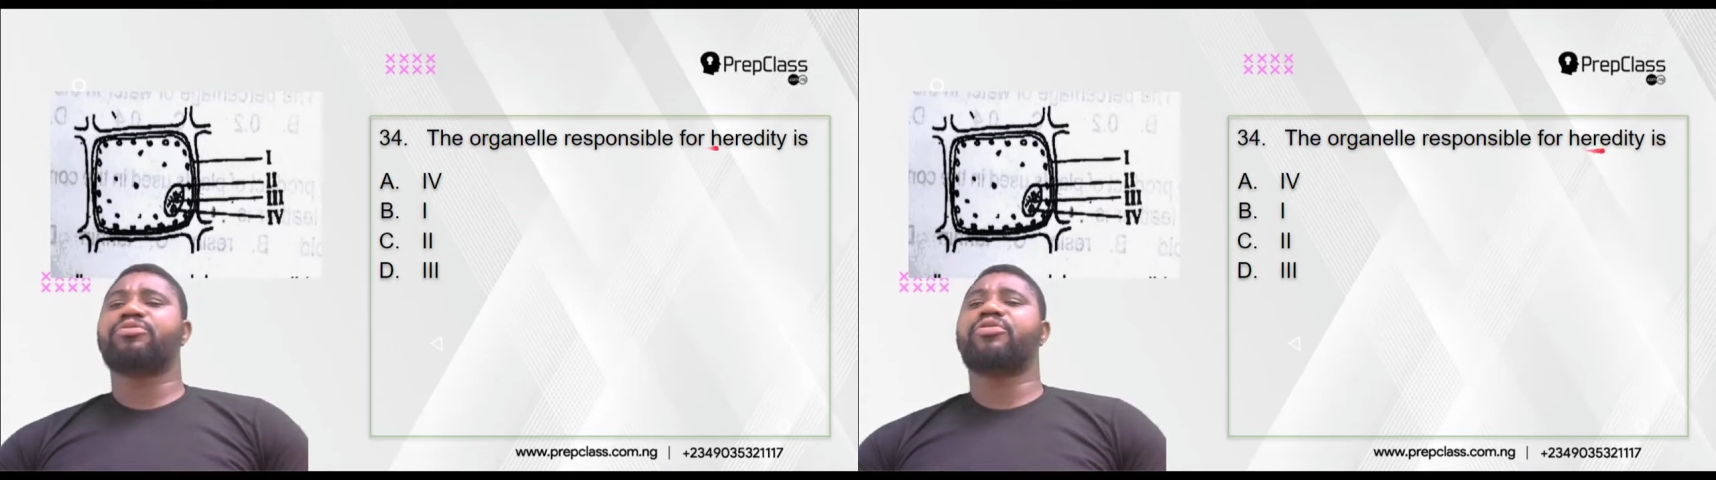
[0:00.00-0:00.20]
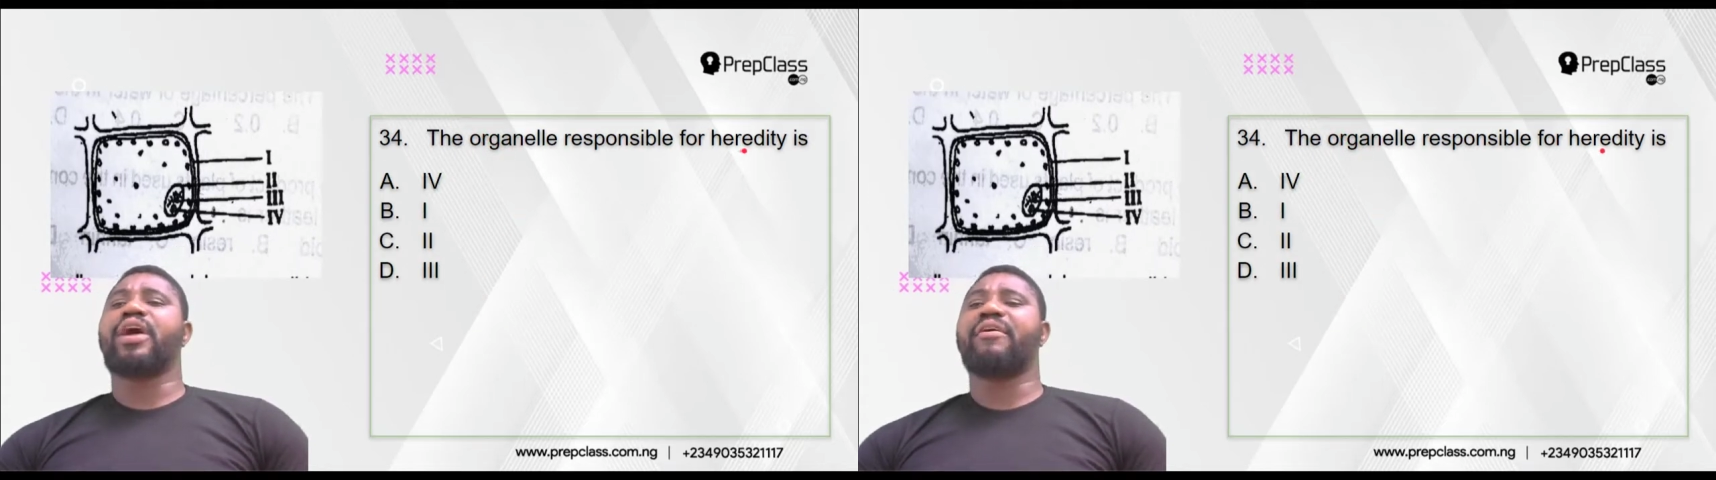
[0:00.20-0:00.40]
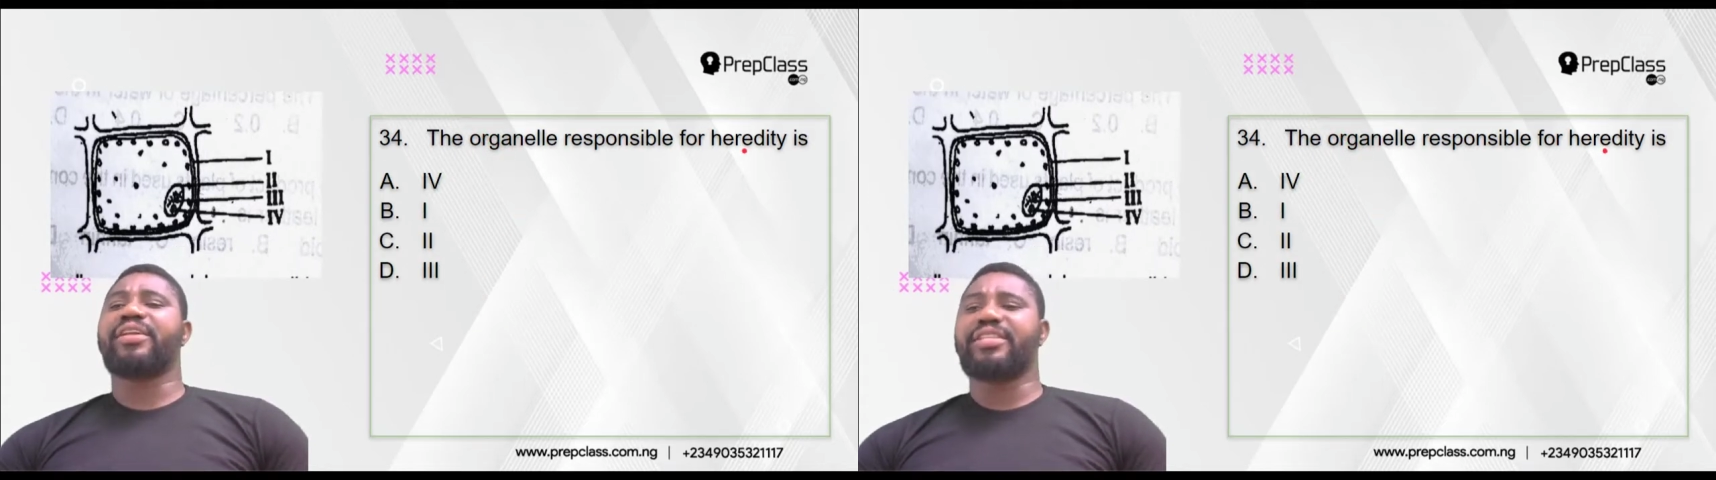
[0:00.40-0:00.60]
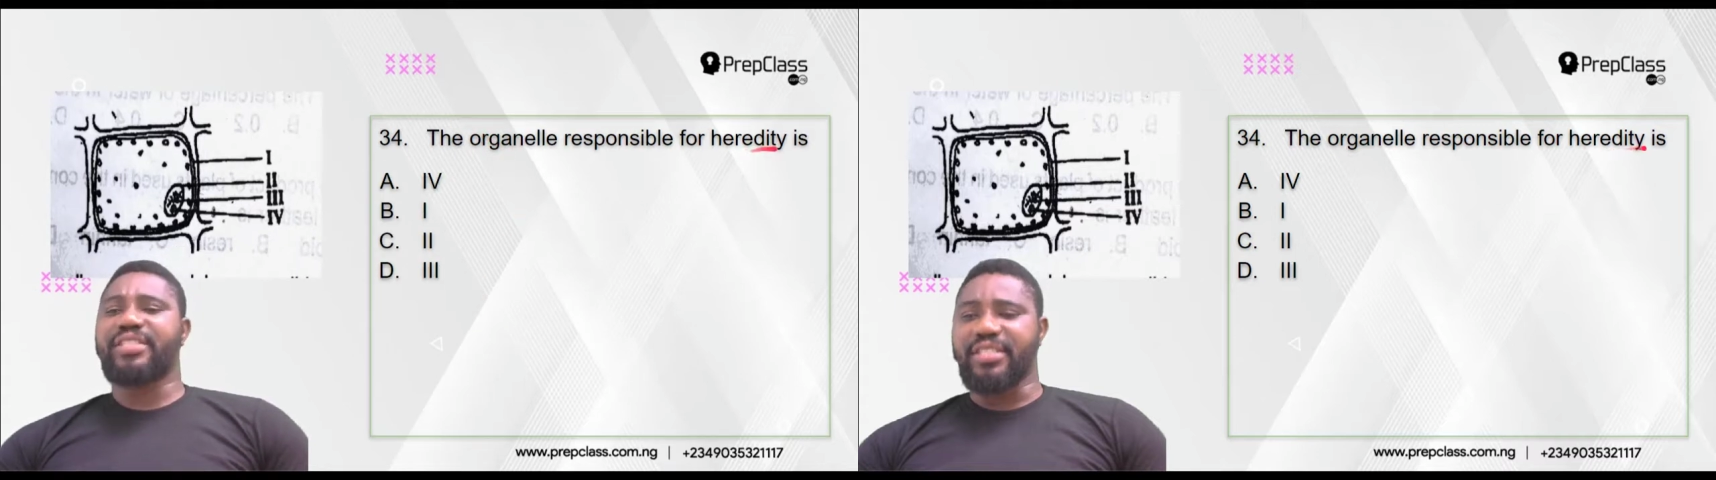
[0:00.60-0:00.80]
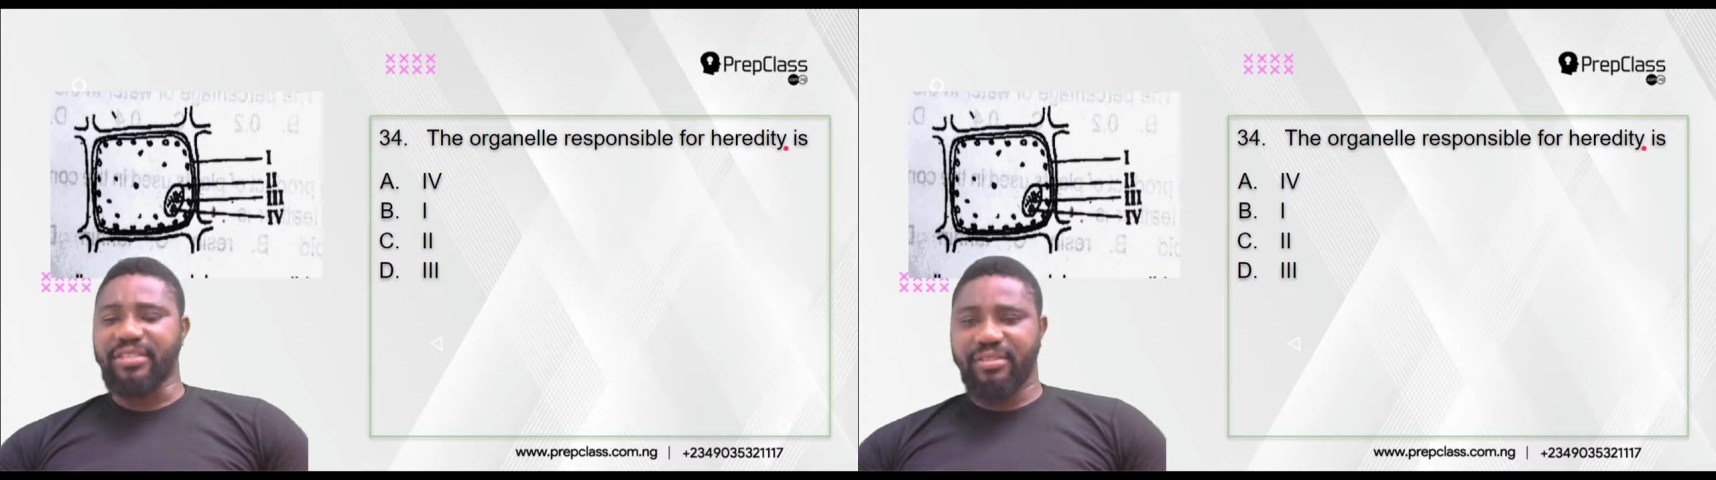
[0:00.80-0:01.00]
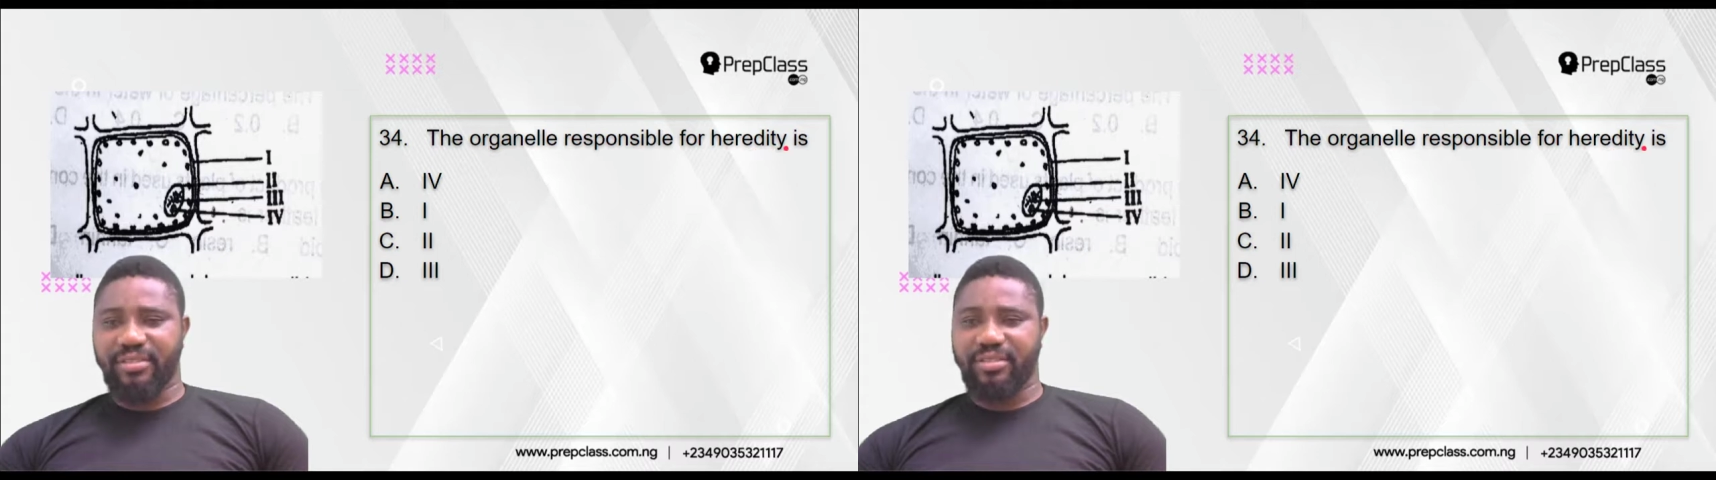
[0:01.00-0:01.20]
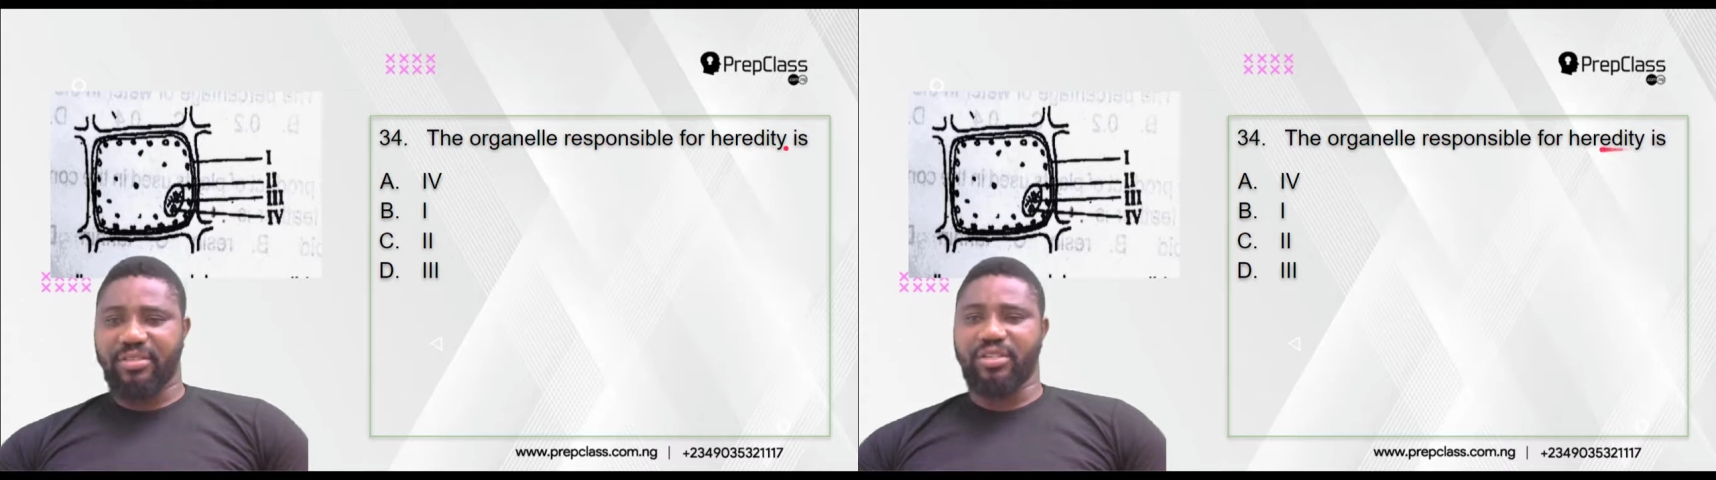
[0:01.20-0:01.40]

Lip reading: for heredity is,